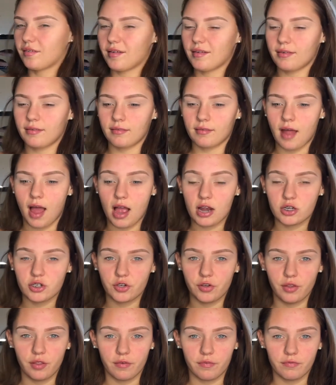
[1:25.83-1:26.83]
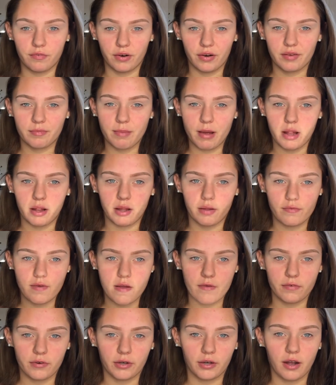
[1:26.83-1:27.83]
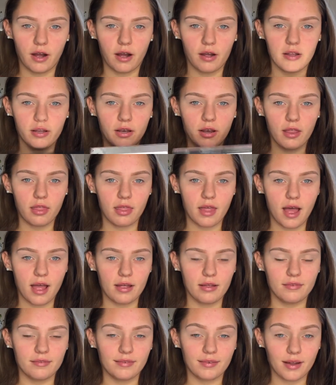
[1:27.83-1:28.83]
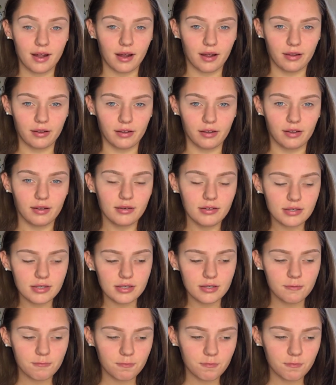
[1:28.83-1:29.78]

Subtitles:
This is actually the first palette I've ever gotten that is high-end.